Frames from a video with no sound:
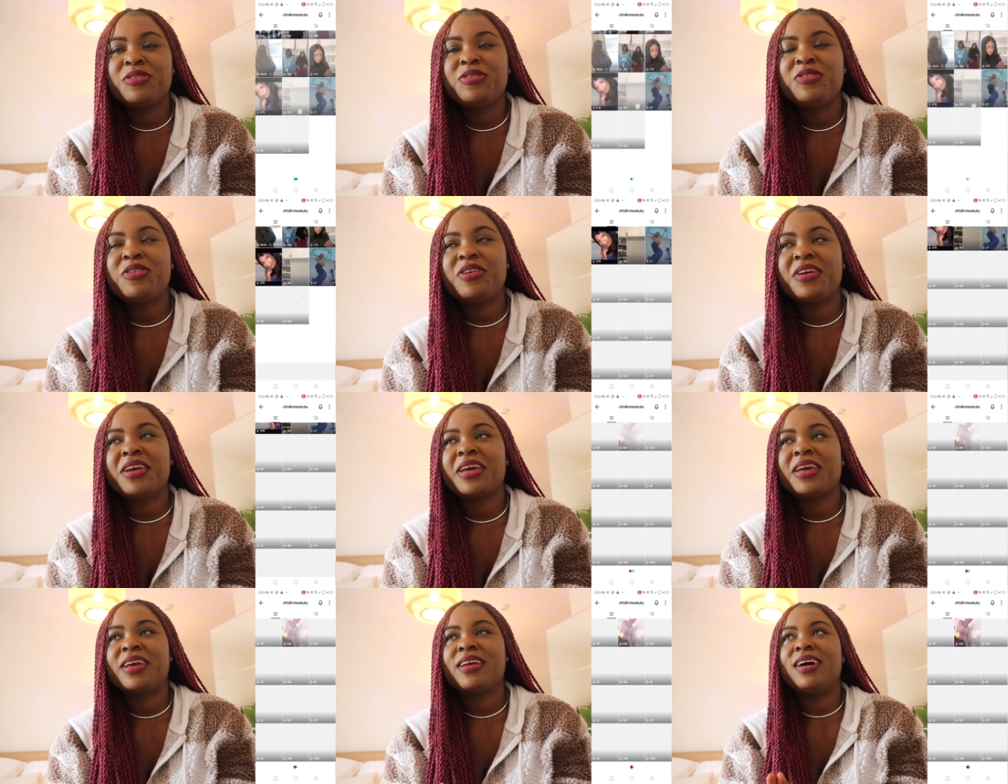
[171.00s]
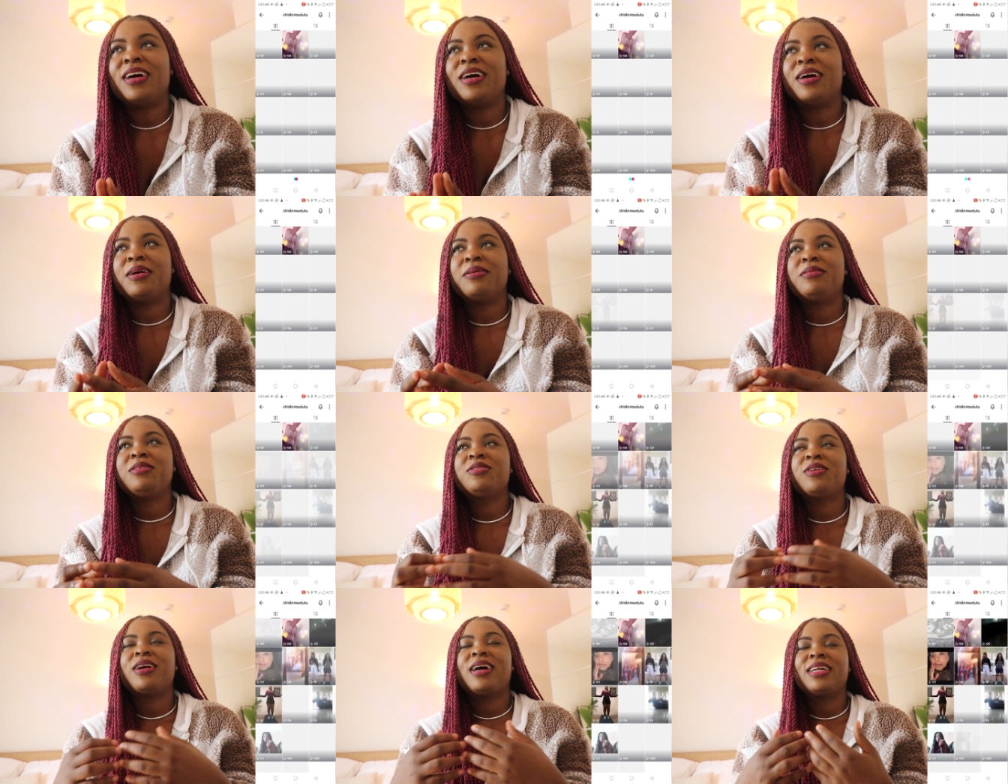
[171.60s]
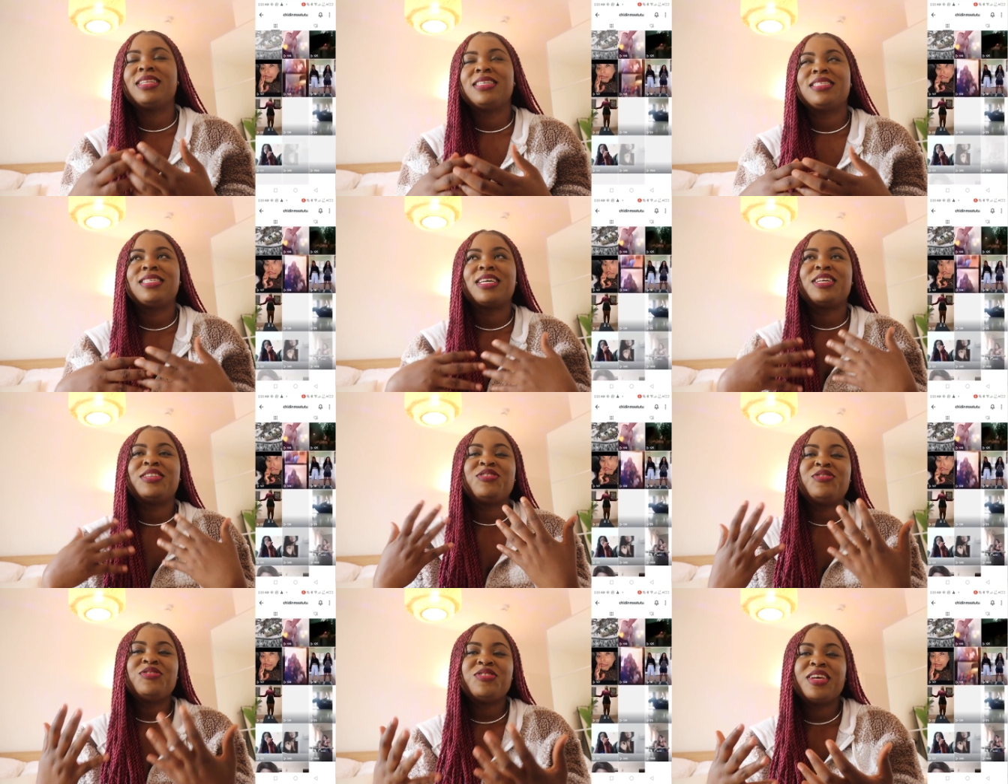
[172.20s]
Year, how they say,
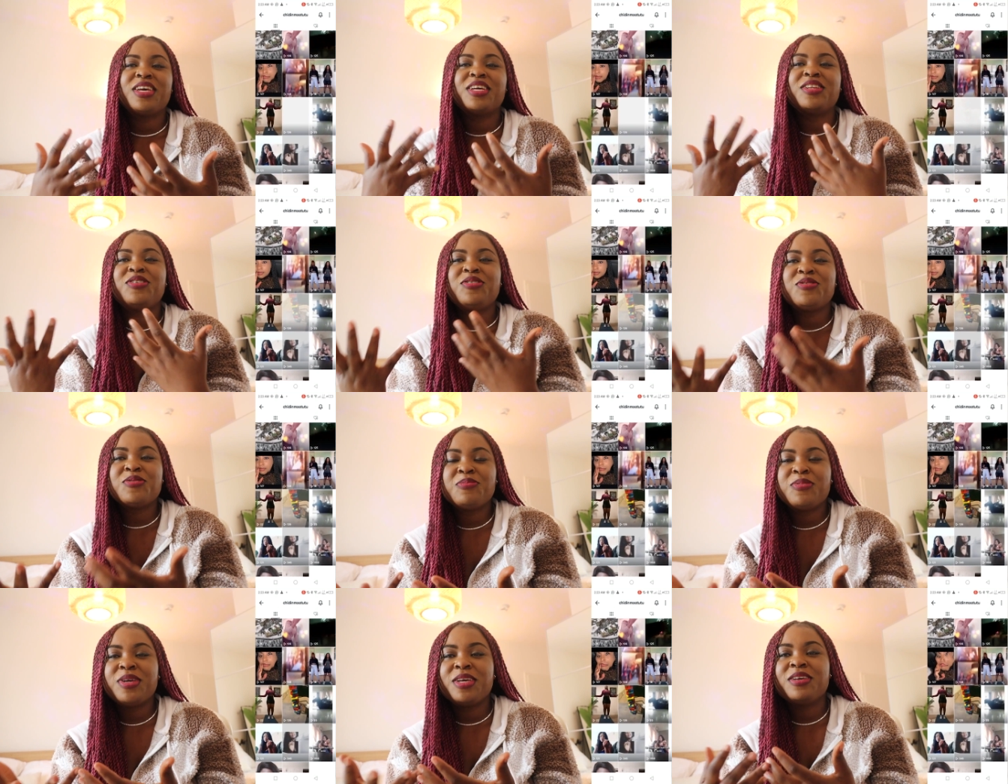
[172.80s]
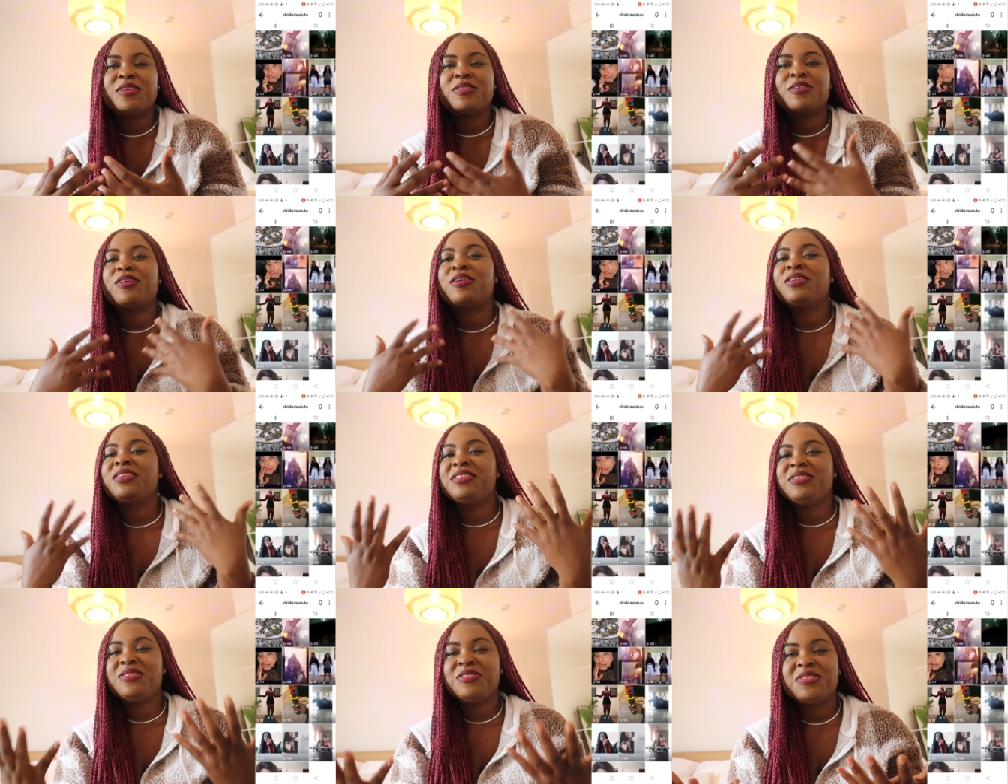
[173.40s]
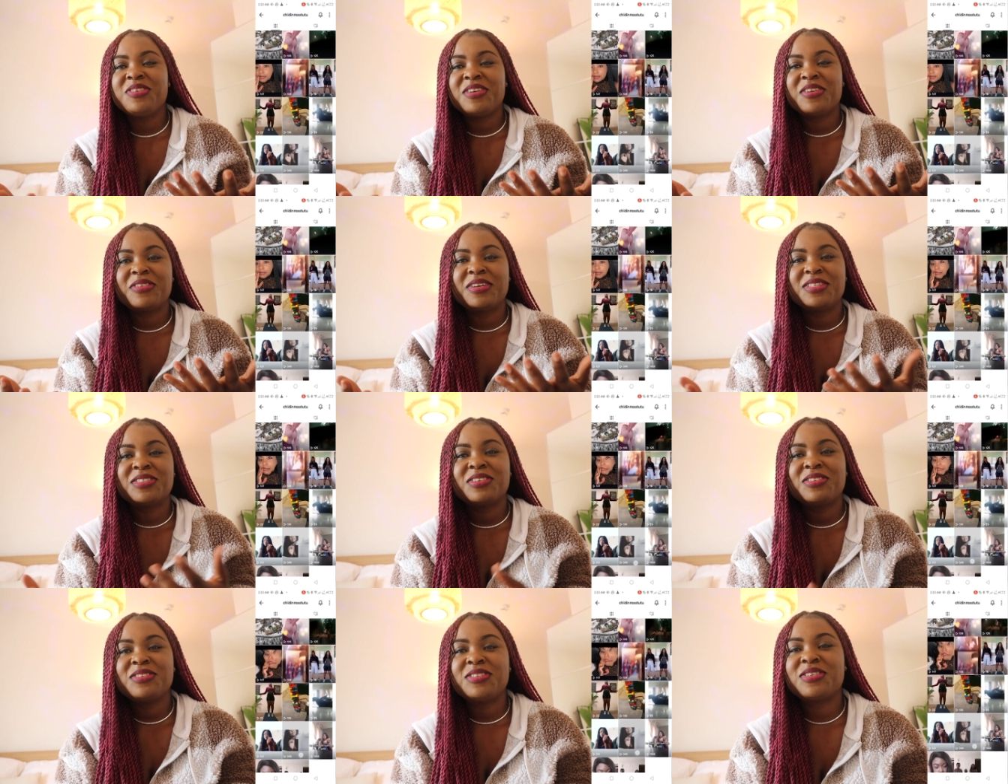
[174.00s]
New Year, New Me, all the New Year
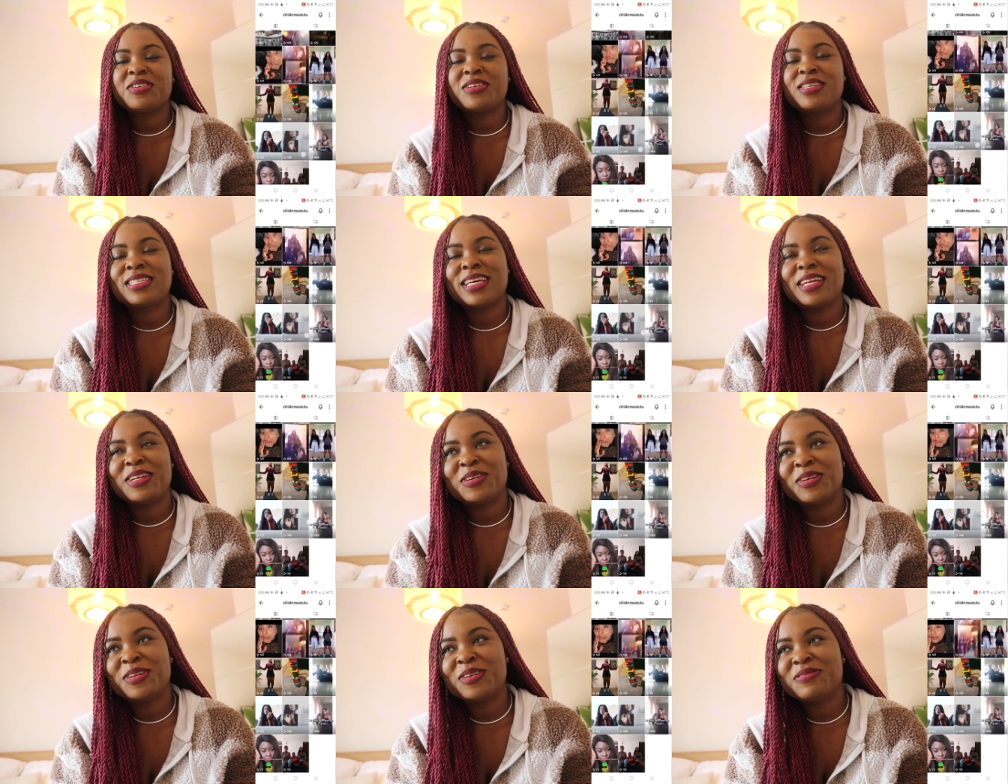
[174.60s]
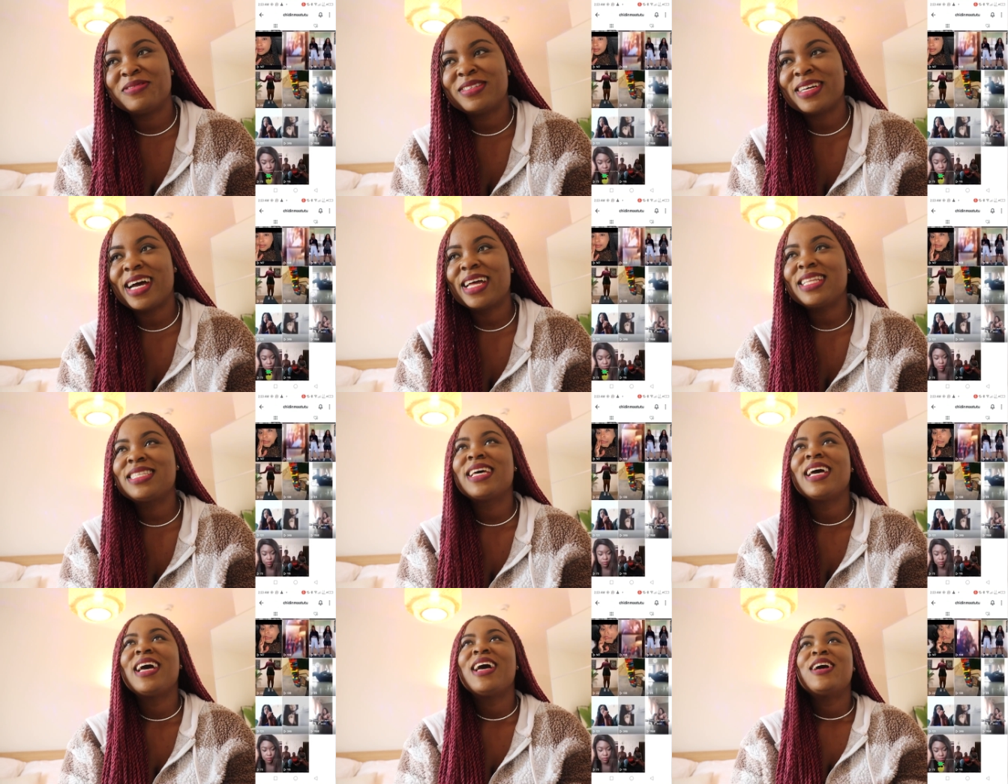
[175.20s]
resolutions and all of that.